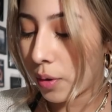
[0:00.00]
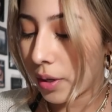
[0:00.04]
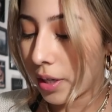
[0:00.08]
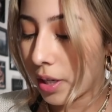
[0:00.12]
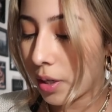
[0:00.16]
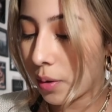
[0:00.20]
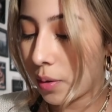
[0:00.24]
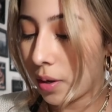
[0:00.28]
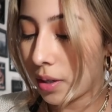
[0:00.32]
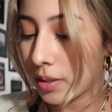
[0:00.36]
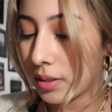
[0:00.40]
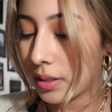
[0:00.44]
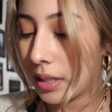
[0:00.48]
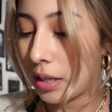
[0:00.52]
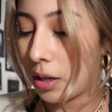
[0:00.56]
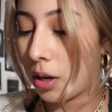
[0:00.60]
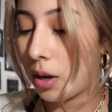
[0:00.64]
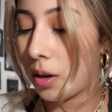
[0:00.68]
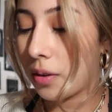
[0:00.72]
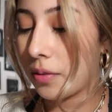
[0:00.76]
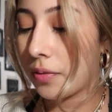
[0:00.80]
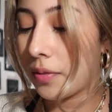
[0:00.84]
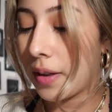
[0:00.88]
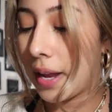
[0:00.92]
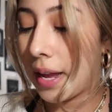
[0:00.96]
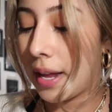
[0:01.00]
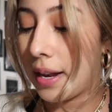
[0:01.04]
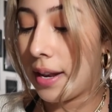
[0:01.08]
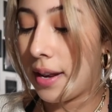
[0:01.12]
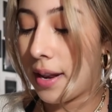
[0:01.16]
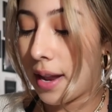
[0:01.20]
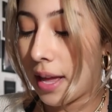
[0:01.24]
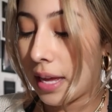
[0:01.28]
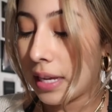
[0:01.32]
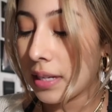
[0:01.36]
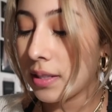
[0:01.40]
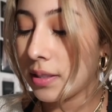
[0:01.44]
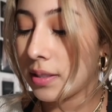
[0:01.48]
We're gonna cross that off. And
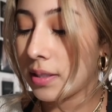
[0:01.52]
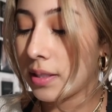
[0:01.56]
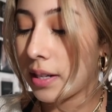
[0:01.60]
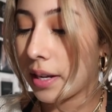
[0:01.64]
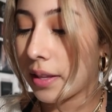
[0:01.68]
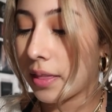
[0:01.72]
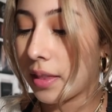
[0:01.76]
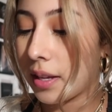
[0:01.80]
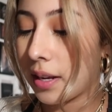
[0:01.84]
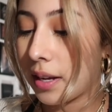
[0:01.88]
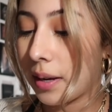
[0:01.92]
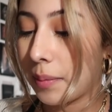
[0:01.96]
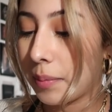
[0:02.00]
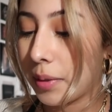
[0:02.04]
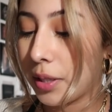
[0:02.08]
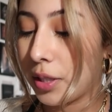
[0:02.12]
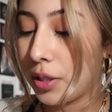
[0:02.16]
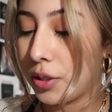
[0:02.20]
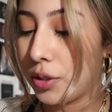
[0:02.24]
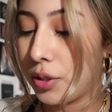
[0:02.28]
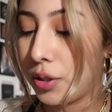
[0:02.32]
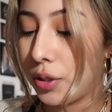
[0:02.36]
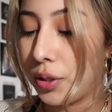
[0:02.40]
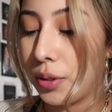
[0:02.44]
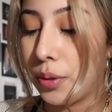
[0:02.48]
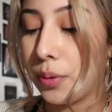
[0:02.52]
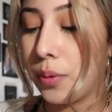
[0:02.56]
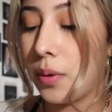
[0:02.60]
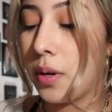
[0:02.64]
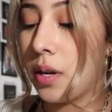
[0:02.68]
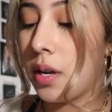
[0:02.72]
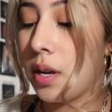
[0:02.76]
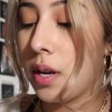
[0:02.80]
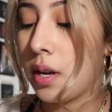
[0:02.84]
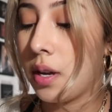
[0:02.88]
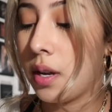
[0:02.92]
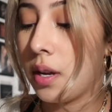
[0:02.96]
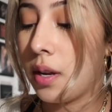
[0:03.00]
next, I think I'm gonna do
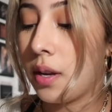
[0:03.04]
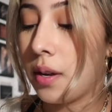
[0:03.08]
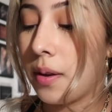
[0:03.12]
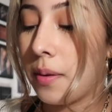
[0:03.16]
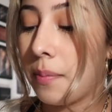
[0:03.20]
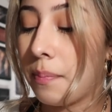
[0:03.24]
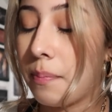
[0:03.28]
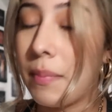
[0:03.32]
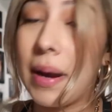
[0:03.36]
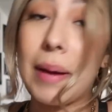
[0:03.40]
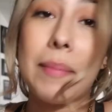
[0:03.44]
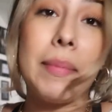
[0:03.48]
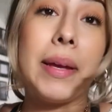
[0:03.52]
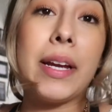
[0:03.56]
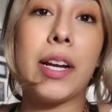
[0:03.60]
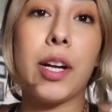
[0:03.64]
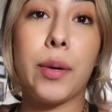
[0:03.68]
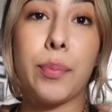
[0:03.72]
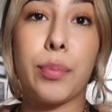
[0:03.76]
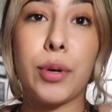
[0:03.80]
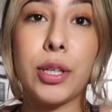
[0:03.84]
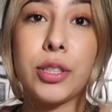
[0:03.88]
my makeup